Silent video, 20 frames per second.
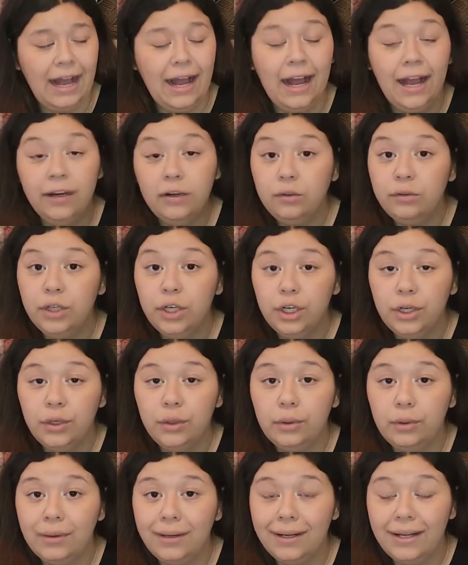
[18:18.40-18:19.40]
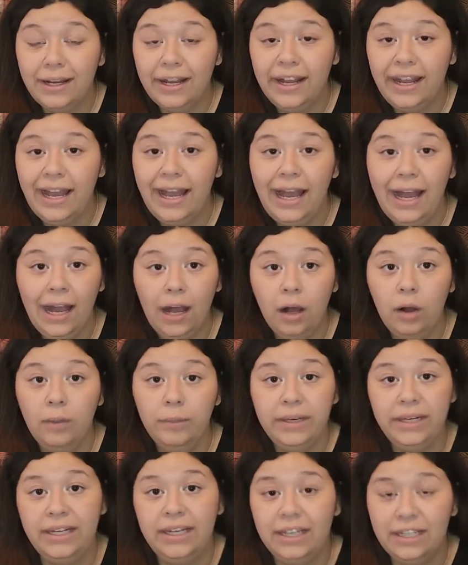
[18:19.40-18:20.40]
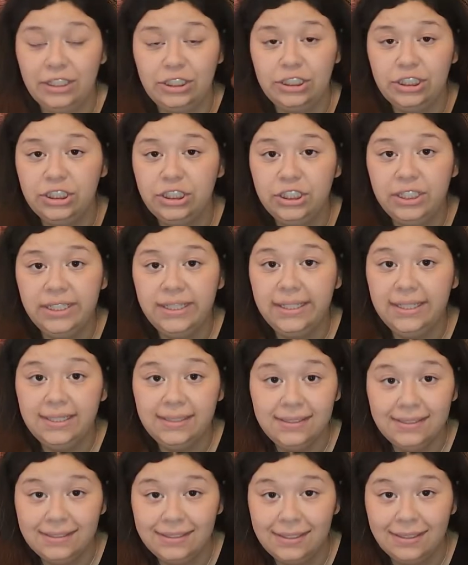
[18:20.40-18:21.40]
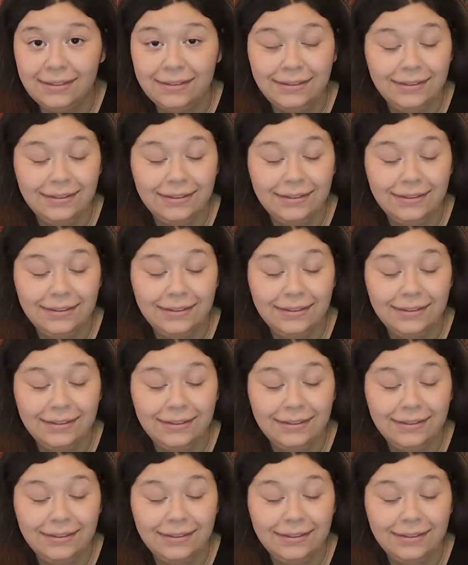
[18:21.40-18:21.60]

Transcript: I don't know how many inches she is,